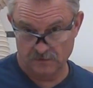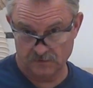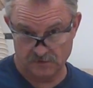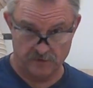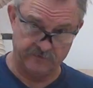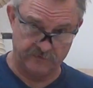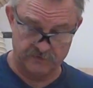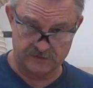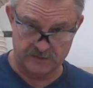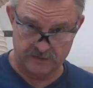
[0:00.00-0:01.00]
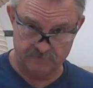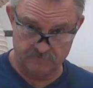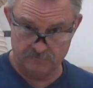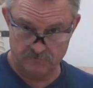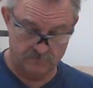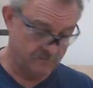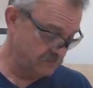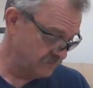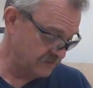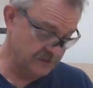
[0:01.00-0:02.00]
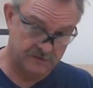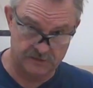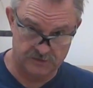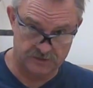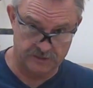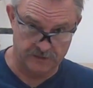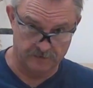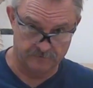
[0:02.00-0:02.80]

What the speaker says: Some of you say CNC is cheating.